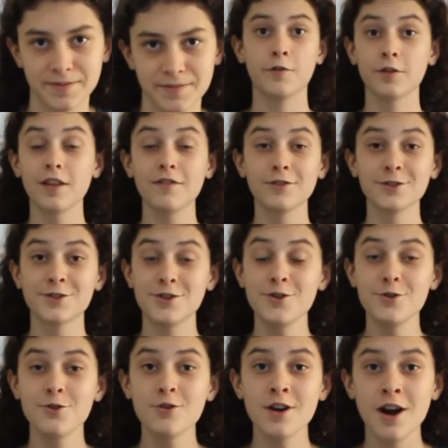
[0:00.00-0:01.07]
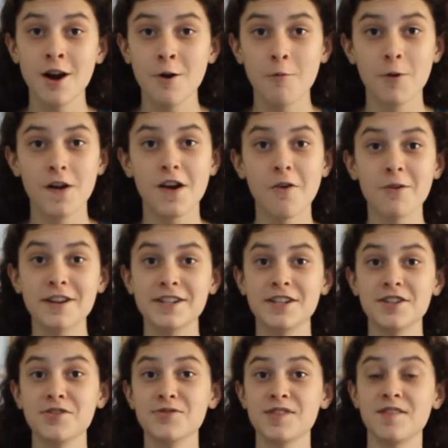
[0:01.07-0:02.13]
For level 2, we're going
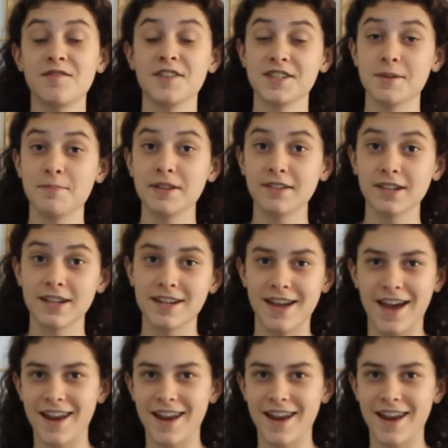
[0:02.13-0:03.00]
to use Invisibility,